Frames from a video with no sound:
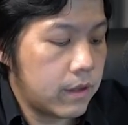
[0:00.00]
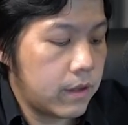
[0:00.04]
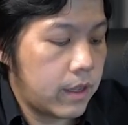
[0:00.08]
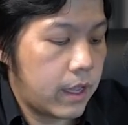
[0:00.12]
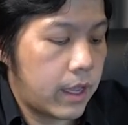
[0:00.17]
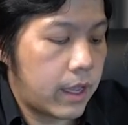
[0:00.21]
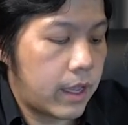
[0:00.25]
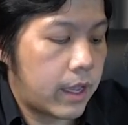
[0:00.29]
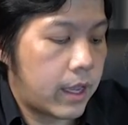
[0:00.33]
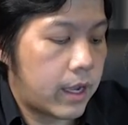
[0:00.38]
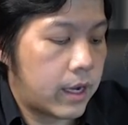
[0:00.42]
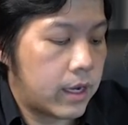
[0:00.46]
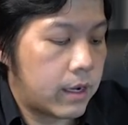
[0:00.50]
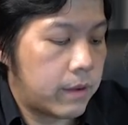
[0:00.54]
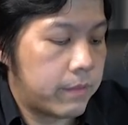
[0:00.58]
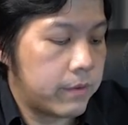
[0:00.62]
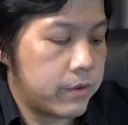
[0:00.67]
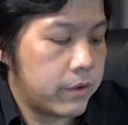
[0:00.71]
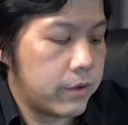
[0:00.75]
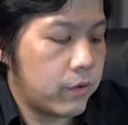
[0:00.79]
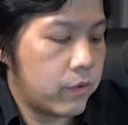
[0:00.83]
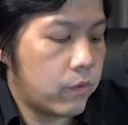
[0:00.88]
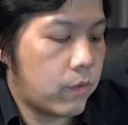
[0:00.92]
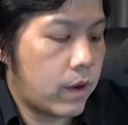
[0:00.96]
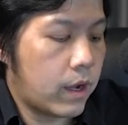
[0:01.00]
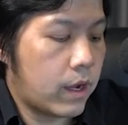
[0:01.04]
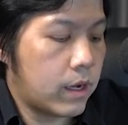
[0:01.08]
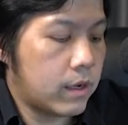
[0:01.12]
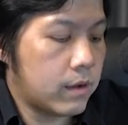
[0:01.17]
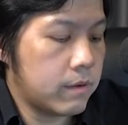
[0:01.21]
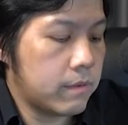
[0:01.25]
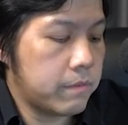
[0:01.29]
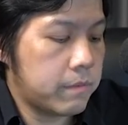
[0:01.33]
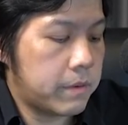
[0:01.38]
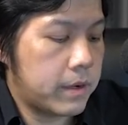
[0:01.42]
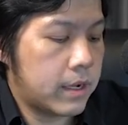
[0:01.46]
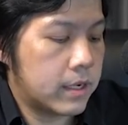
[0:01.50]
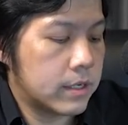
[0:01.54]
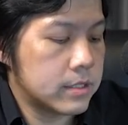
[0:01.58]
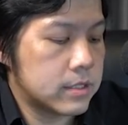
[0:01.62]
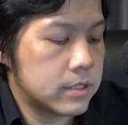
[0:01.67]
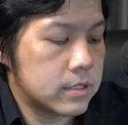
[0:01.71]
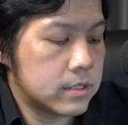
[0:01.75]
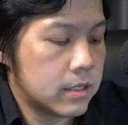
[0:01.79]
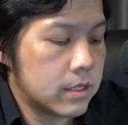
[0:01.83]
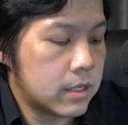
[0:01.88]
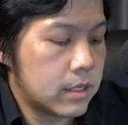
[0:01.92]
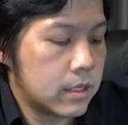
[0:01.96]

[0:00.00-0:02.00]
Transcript: and w1 plus